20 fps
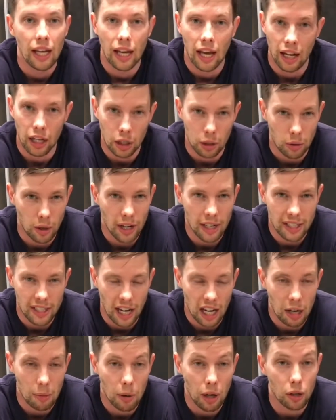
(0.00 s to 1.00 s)
and cranked
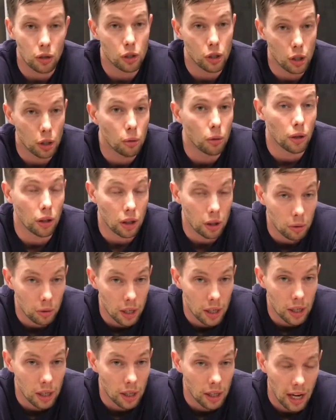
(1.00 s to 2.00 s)
out about 2 or
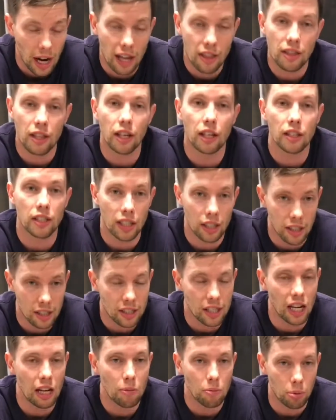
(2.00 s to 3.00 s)
3, and then did the
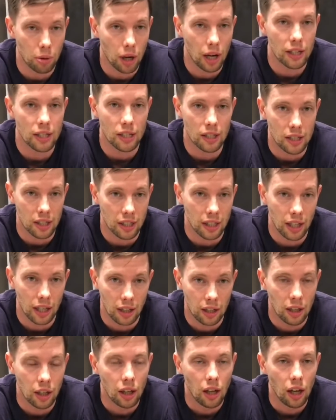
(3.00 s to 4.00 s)
same process
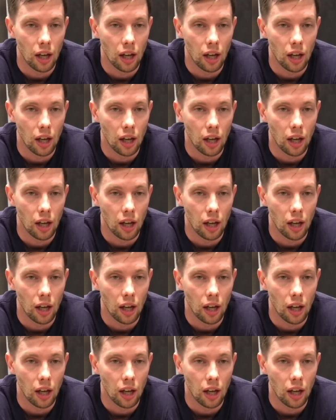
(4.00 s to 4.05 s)
again.